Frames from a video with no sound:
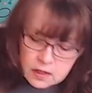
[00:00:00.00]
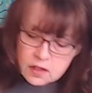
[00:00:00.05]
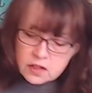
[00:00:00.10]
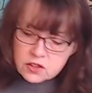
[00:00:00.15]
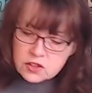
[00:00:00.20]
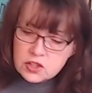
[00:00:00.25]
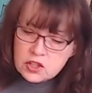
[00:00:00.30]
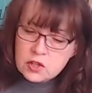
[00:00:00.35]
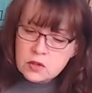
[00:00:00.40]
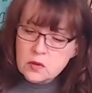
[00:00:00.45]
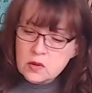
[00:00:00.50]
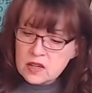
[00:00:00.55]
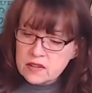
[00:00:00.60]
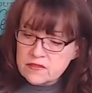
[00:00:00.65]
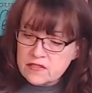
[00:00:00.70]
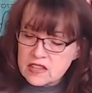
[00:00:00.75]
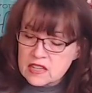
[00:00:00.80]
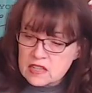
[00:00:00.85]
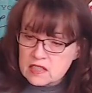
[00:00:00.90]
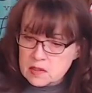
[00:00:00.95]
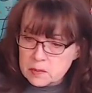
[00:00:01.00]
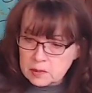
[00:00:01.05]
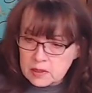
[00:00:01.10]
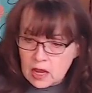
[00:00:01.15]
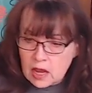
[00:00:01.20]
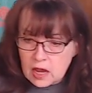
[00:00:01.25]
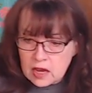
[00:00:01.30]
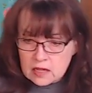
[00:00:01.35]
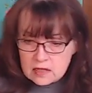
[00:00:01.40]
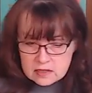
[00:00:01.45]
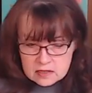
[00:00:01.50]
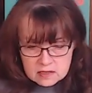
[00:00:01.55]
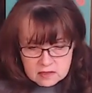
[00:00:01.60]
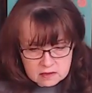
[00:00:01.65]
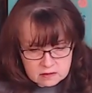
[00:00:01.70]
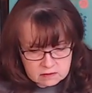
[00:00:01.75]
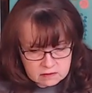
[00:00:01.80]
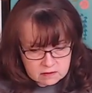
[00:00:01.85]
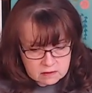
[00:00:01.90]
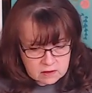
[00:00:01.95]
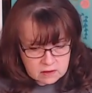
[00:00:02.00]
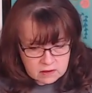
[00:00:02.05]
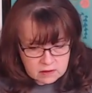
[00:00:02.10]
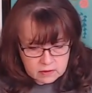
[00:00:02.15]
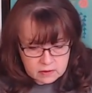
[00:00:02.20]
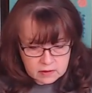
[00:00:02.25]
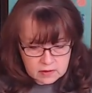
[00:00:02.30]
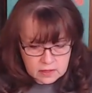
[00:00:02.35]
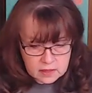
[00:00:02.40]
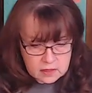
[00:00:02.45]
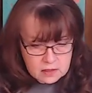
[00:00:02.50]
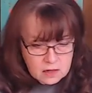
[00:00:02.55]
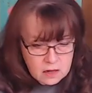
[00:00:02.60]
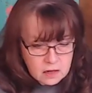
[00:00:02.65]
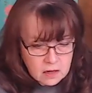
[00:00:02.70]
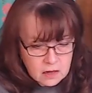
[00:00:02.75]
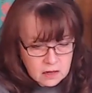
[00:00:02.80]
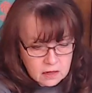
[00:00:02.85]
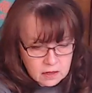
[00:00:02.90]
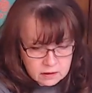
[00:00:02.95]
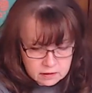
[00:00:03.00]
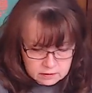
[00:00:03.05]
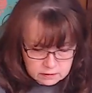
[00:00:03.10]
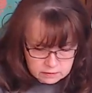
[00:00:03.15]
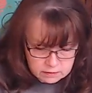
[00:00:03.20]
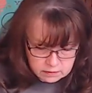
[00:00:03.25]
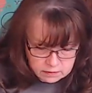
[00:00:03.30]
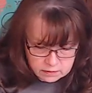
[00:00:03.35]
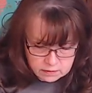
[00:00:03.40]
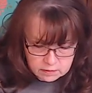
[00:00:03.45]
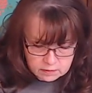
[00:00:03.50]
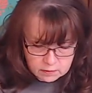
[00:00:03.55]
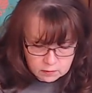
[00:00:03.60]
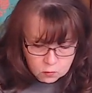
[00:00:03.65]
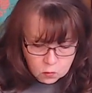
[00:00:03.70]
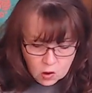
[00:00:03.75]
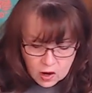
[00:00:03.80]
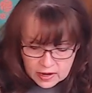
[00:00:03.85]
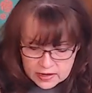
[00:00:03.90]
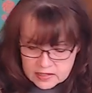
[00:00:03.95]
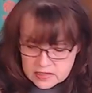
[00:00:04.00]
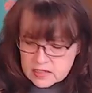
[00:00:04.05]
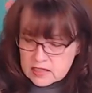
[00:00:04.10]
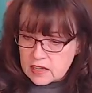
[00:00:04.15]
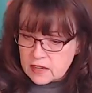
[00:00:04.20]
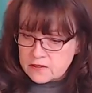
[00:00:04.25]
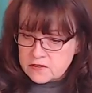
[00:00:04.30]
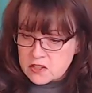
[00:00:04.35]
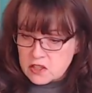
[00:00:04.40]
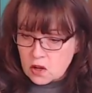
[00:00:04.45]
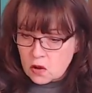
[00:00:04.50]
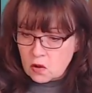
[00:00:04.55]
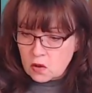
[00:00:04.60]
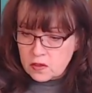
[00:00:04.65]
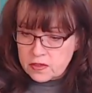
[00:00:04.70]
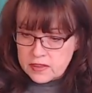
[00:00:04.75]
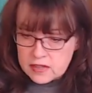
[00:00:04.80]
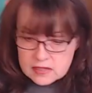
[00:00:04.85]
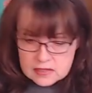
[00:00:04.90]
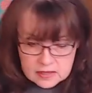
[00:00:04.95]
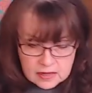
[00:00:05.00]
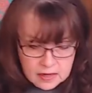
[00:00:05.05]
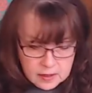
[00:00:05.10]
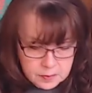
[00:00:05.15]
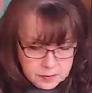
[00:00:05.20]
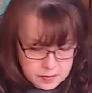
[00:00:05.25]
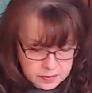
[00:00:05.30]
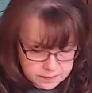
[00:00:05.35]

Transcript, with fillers: two of these blocks that are wide enough to hold this up.